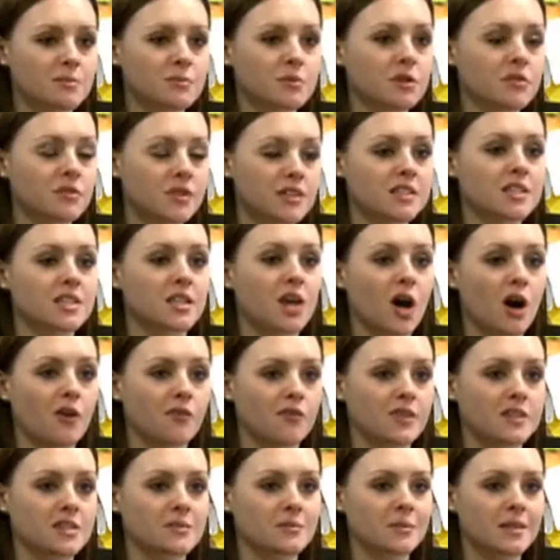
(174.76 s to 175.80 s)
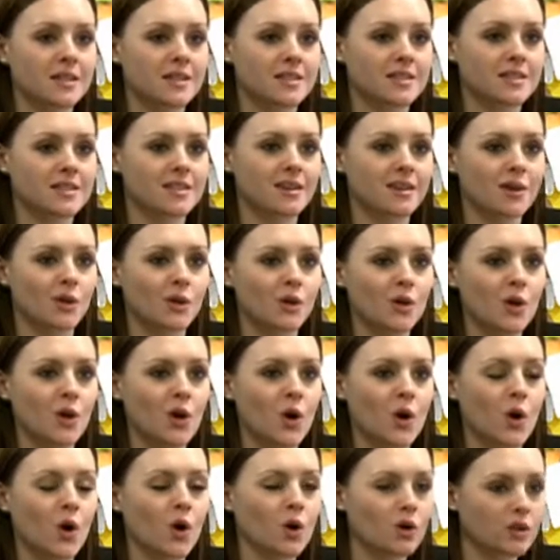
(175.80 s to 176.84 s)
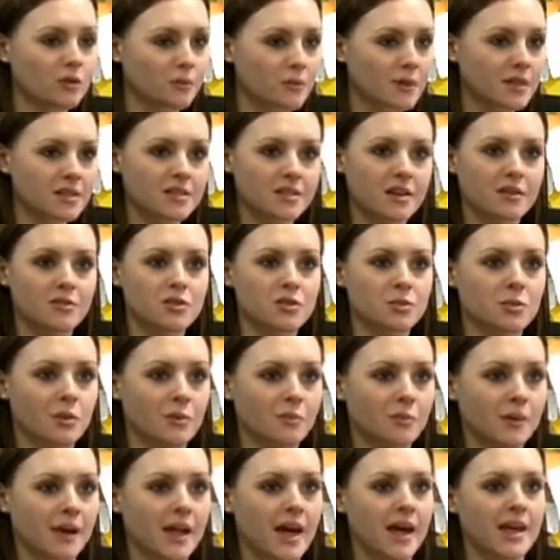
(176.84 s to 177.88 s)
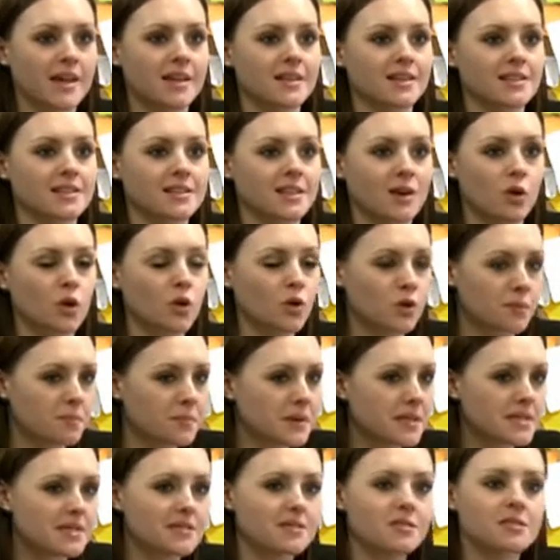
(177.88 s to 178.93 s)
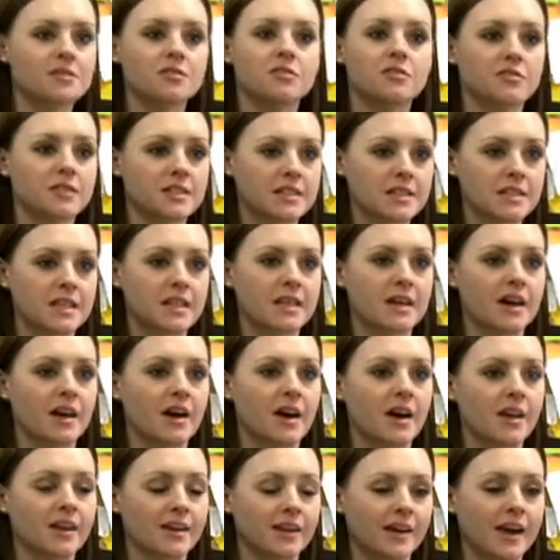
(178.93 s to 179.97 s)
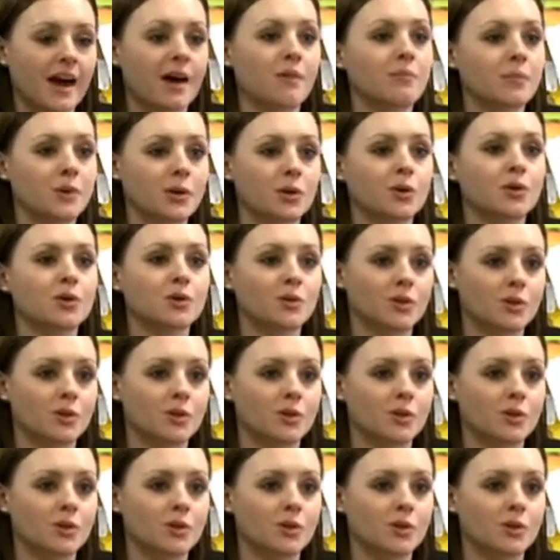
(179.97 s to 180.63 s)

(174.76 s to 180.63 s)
moving to the office means that all the bills go to one place, all the business stuff is here, and it can be all